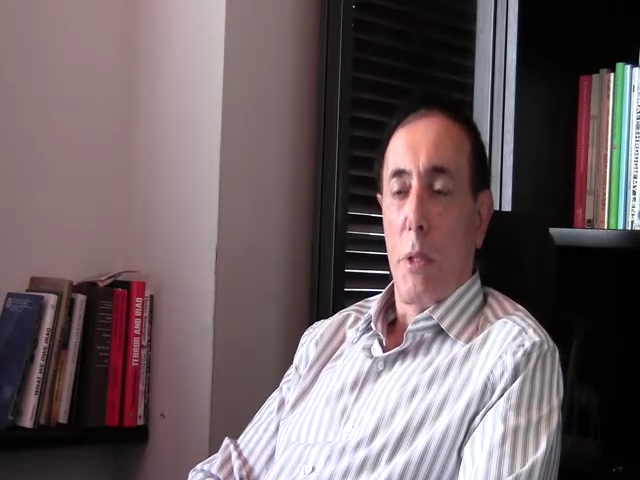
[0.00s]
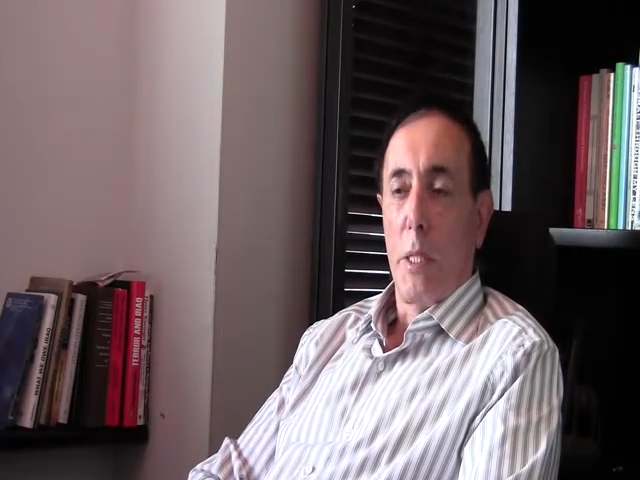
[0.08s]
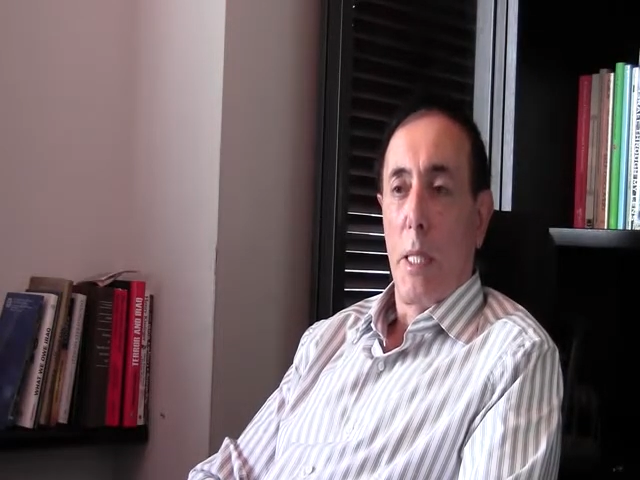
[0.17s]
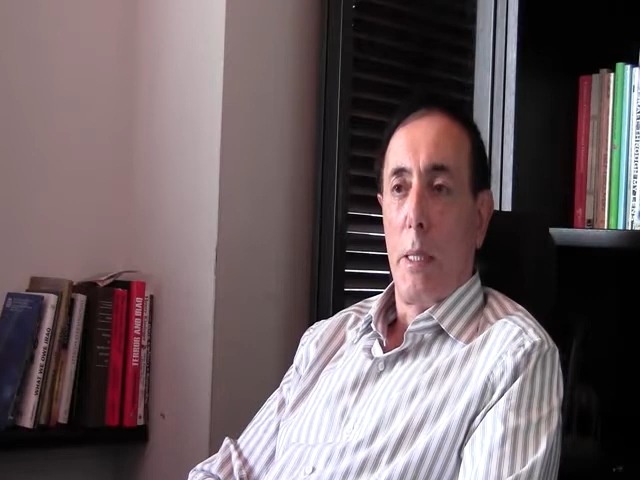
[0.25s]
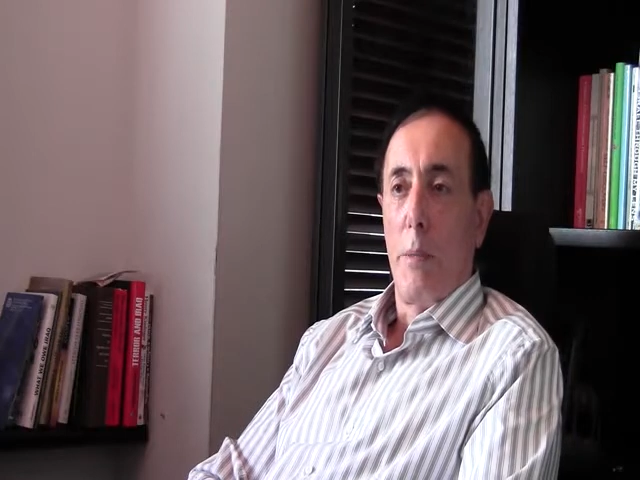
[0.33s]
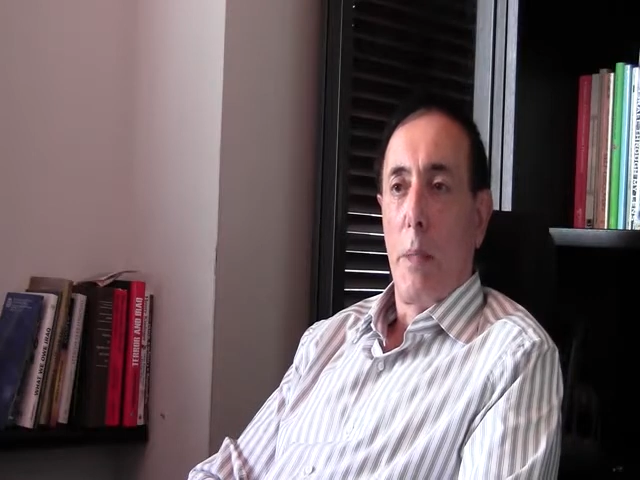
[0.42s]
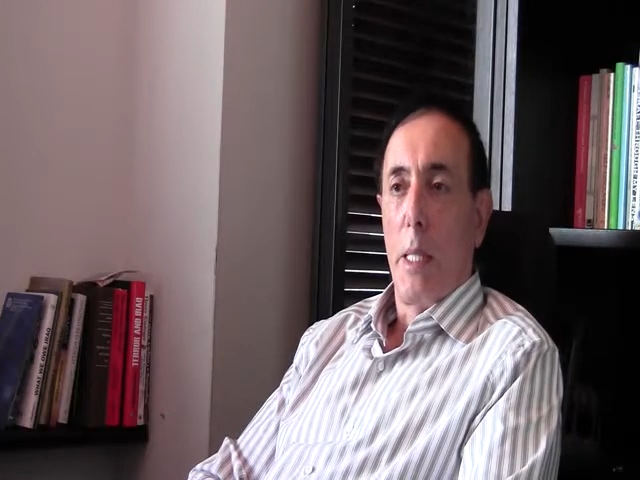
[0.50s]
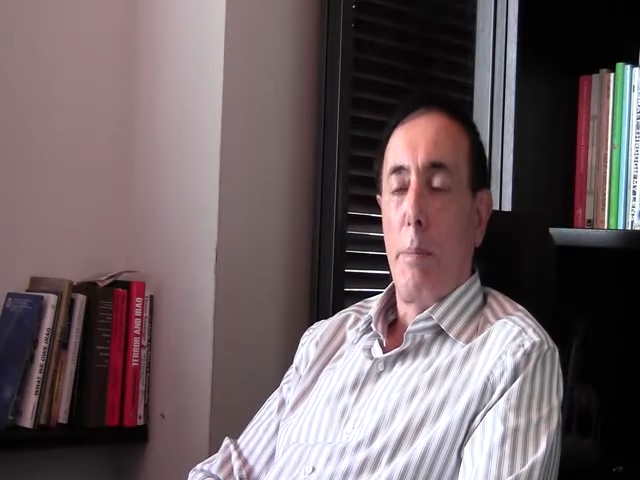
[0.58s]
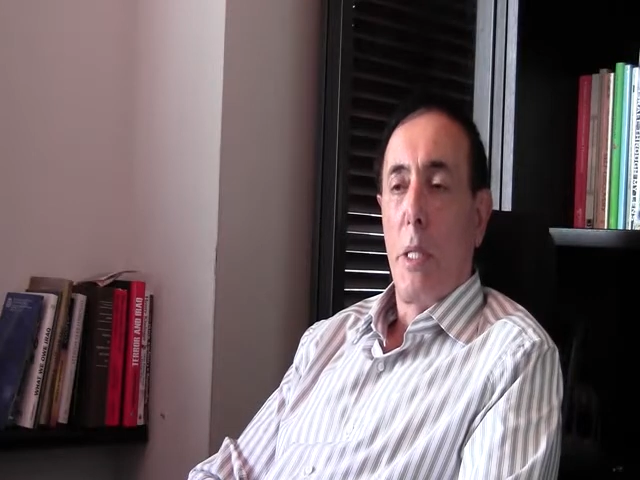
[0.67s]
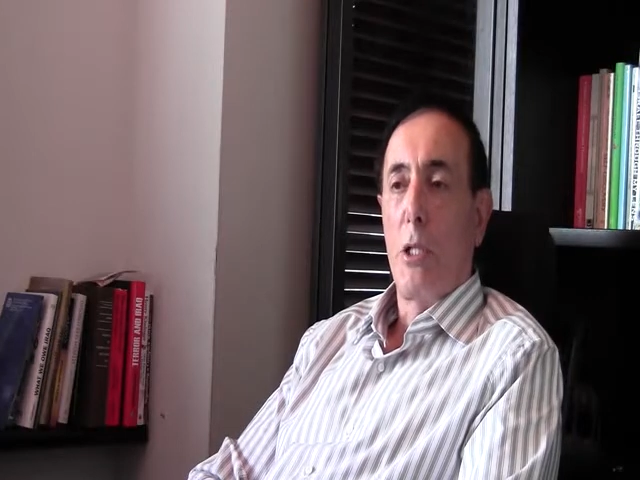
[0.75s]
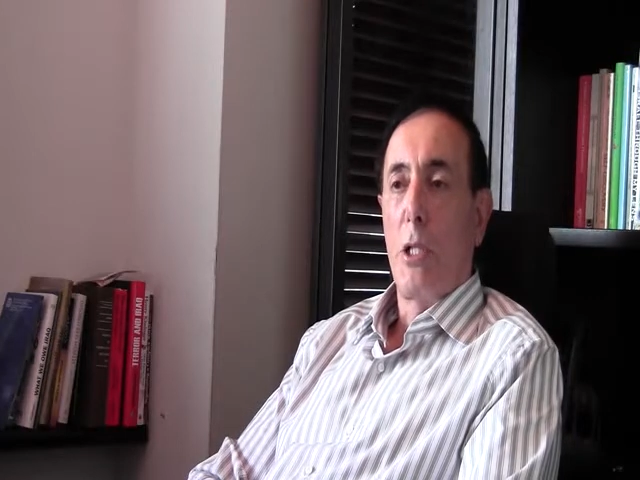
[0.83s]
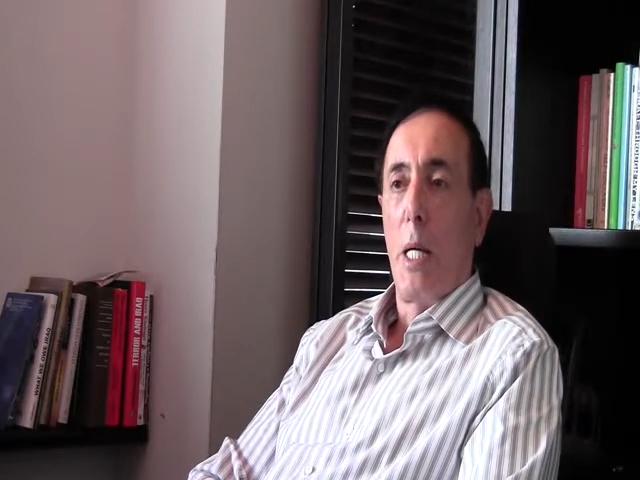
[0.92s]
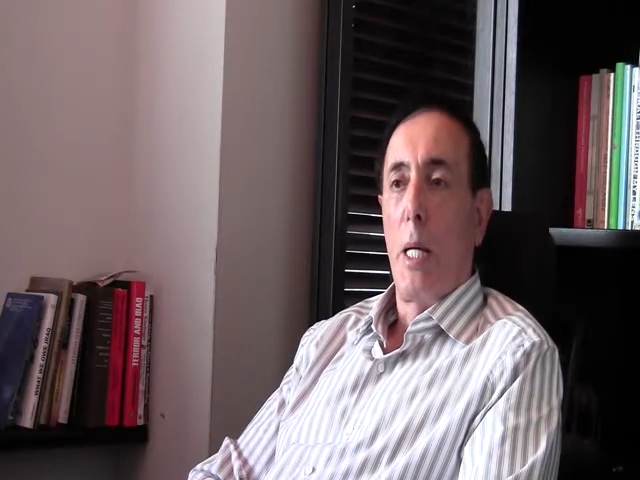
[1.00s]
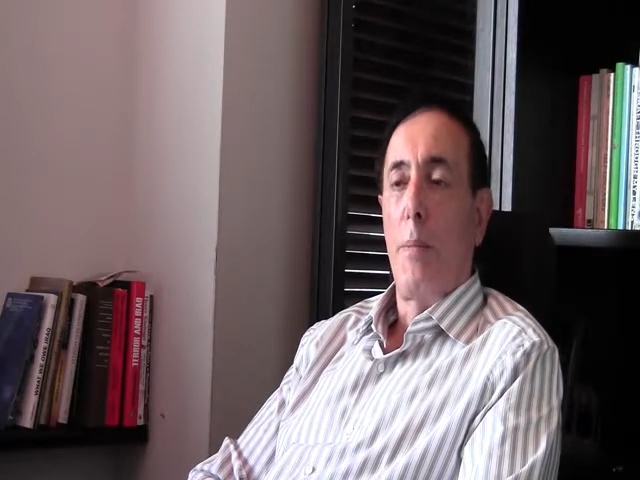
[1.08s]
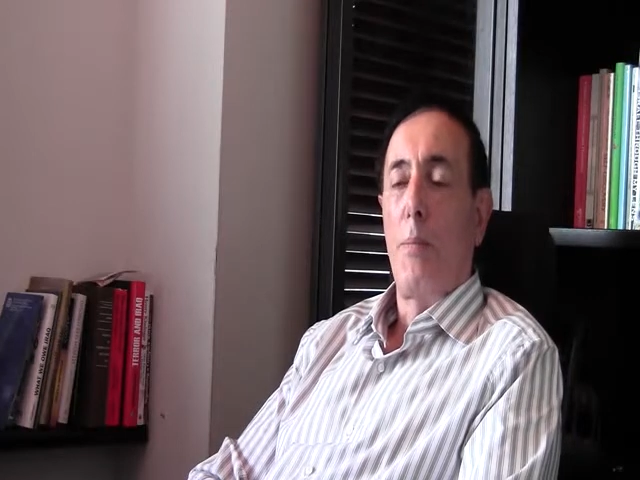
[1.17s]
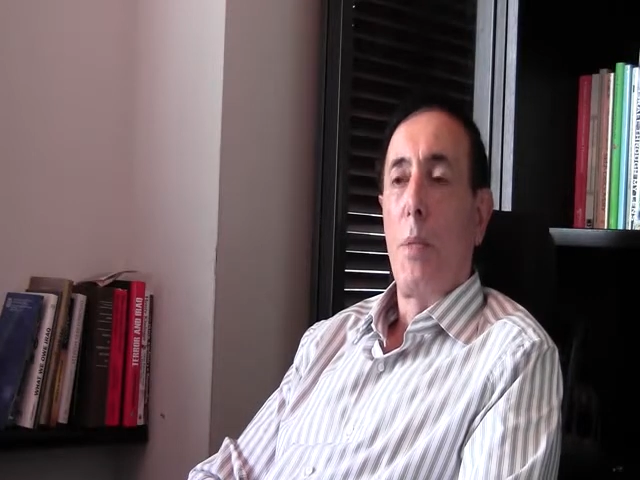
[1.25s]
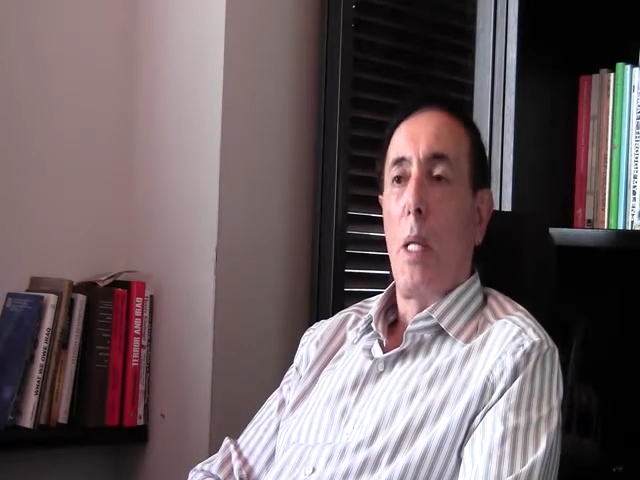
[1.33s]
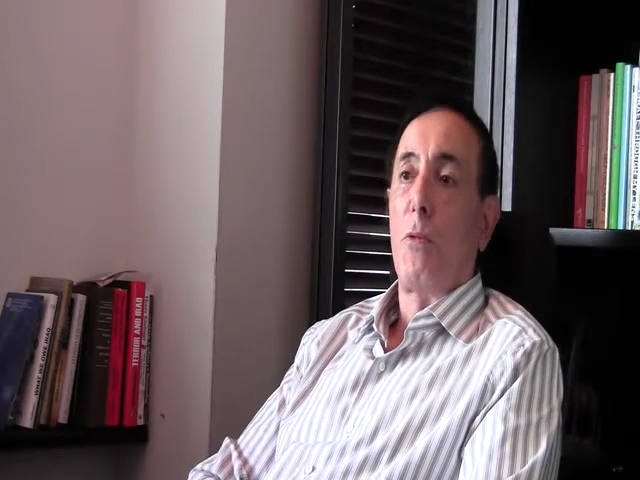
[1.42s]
post-Bashar,